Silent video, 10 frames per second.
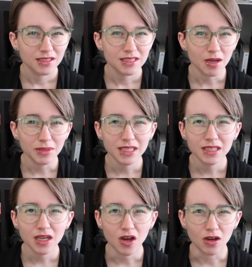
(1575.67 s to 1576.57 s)
Tell me in
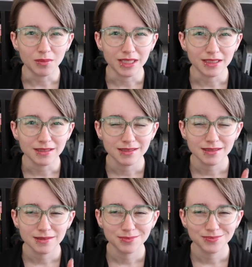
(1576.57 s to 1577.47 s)
the comments,
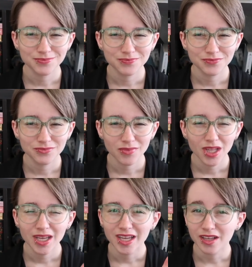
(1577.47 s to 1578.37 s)

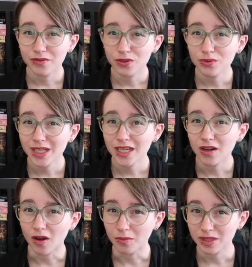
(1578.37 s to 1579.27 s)
if you read an
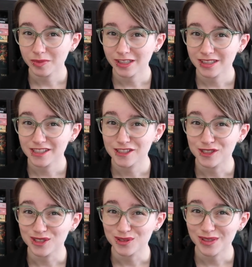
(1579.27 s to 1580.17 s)
omnibus, do
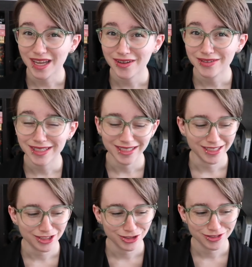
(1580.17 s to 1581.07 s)
you count
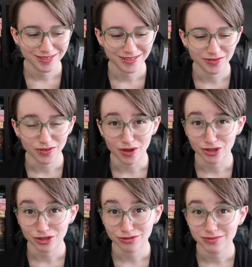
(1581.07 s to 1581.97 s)
each
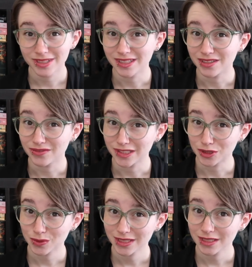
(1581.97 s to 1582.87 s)
volume
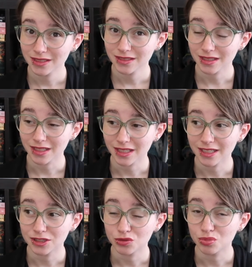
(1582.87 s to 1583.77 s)
individually, like
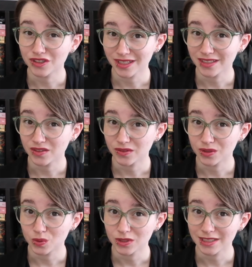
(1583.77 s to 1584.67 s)
each book
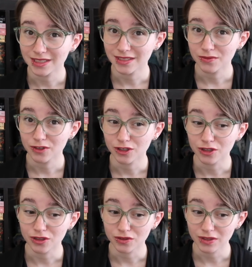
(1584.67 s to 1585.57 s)
individually for your
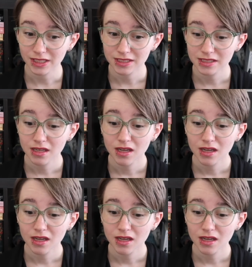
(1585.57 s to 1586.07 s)
Goodreads